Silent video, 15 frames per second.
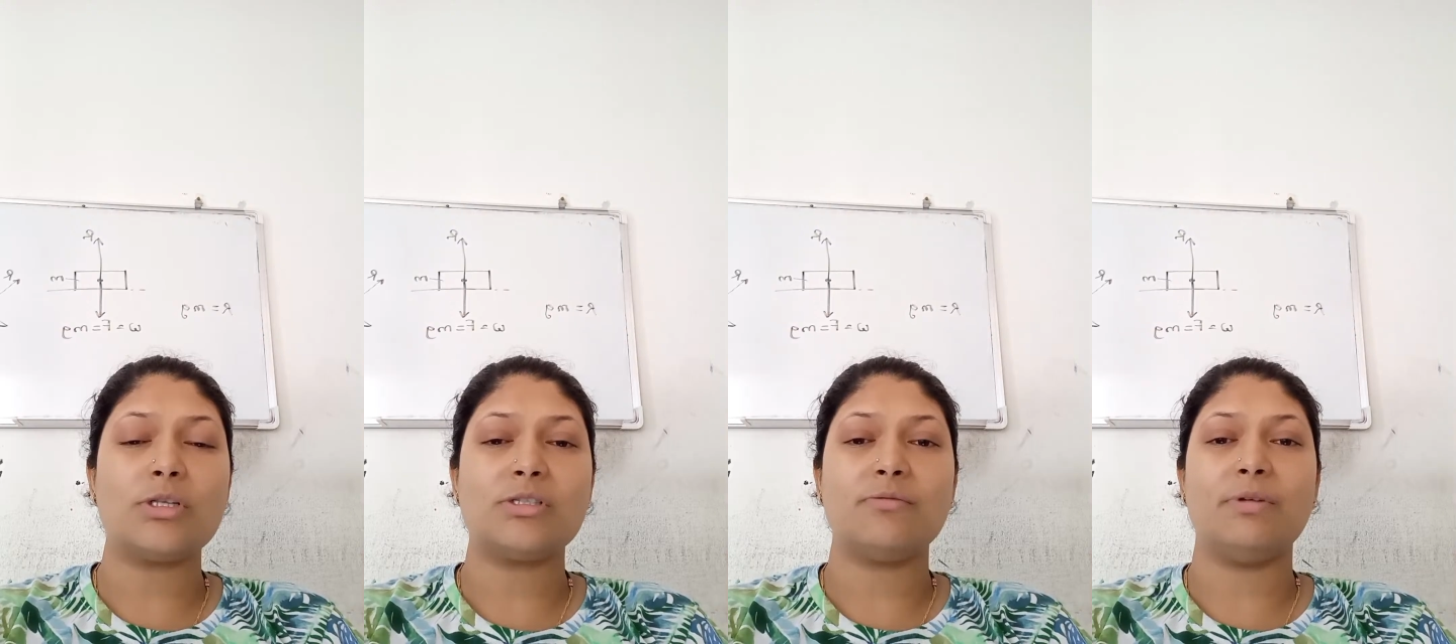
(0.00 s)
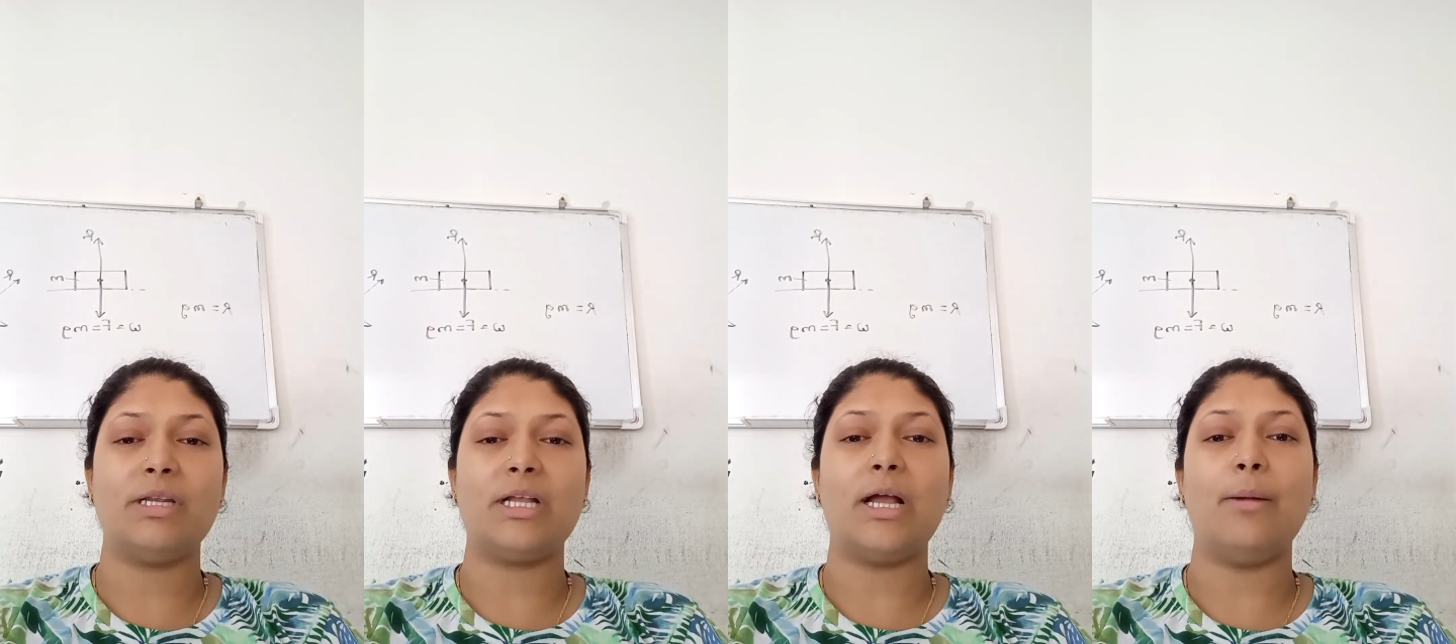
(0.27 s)

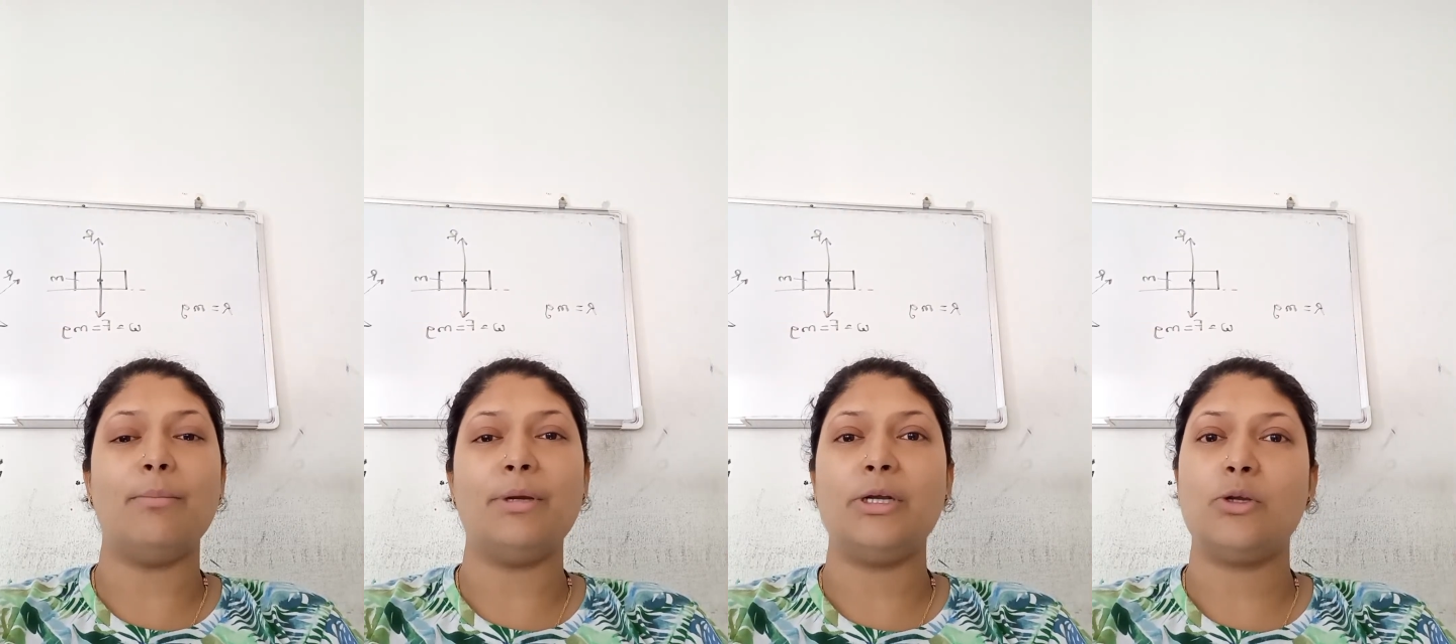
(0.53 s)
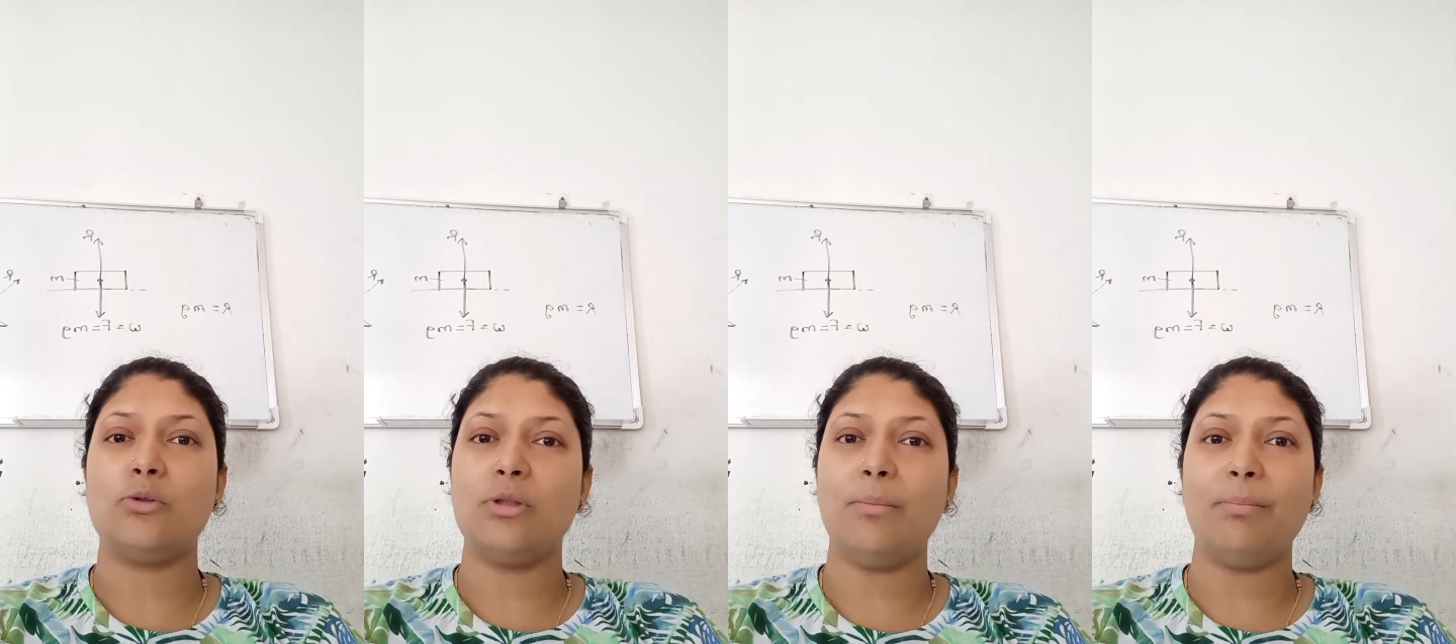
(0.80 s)
will come
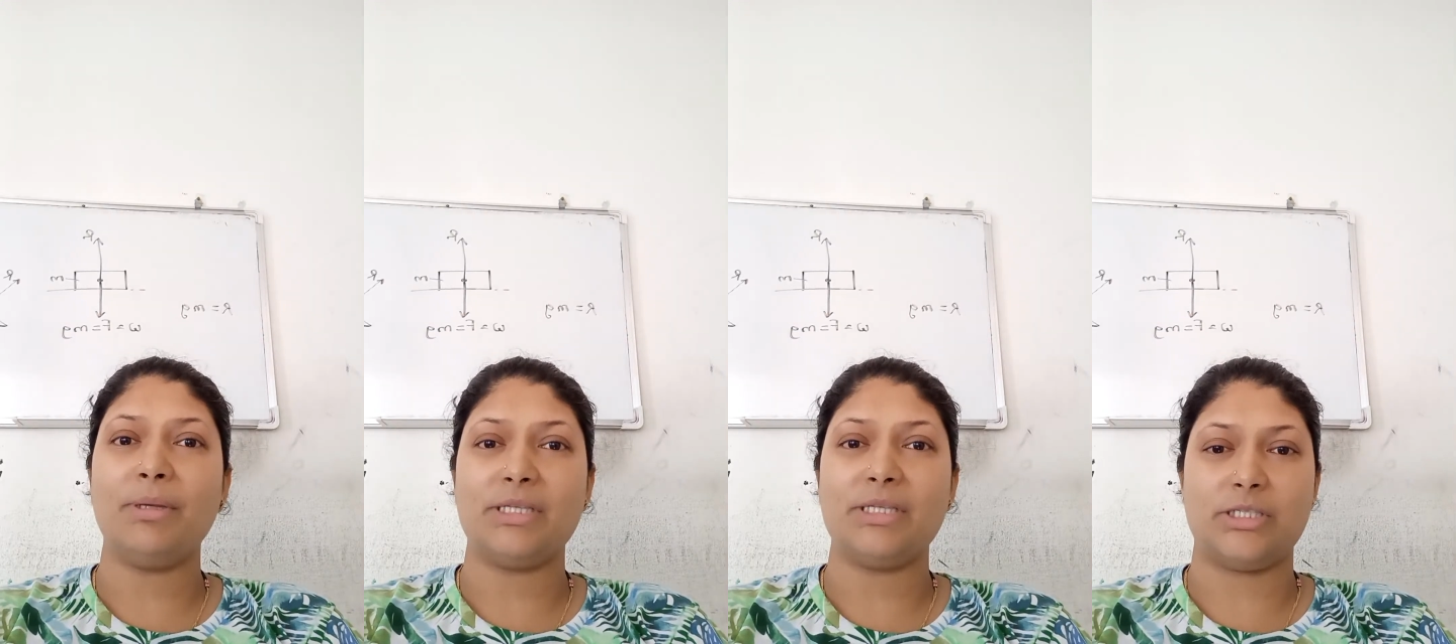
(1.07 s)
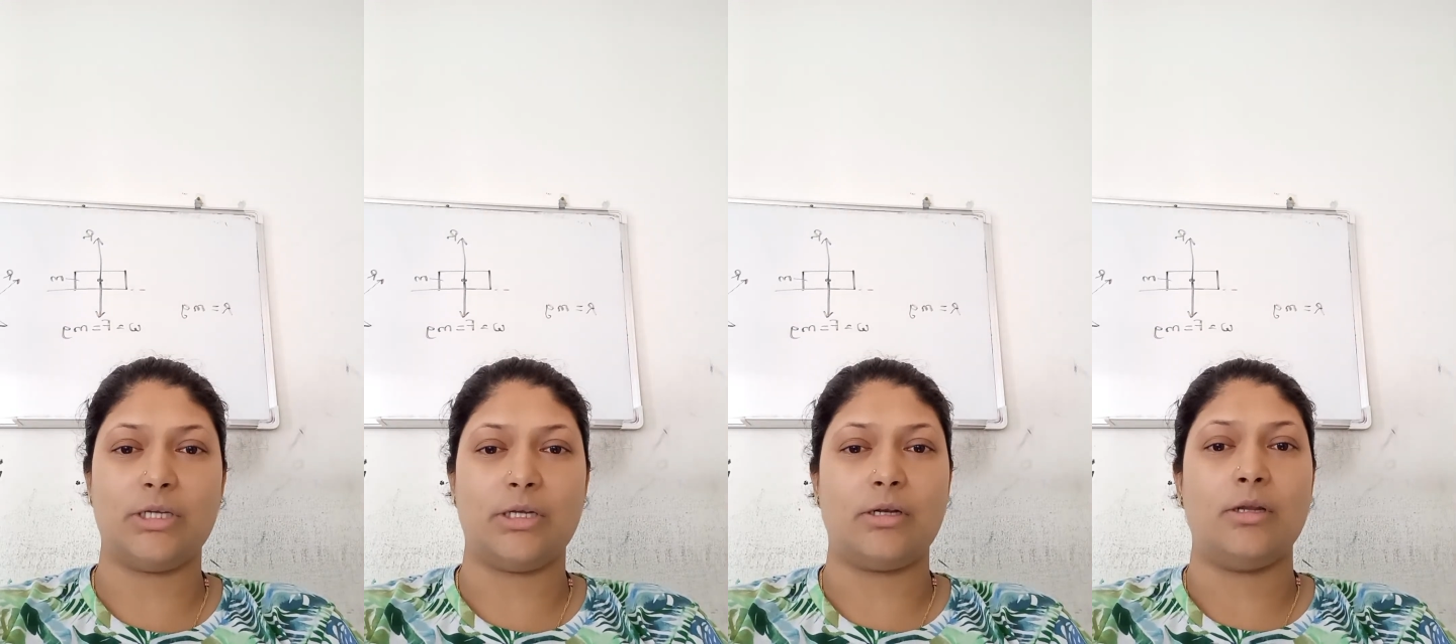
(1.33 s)
into the
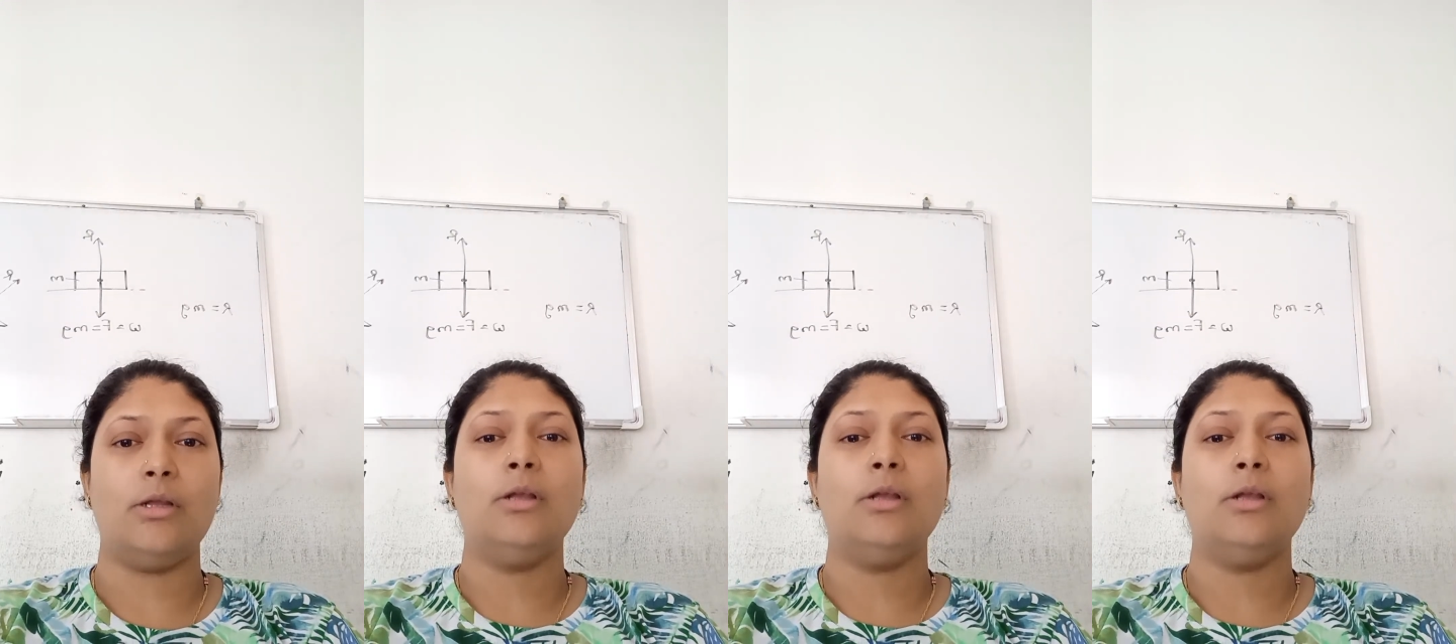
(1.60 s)
picture.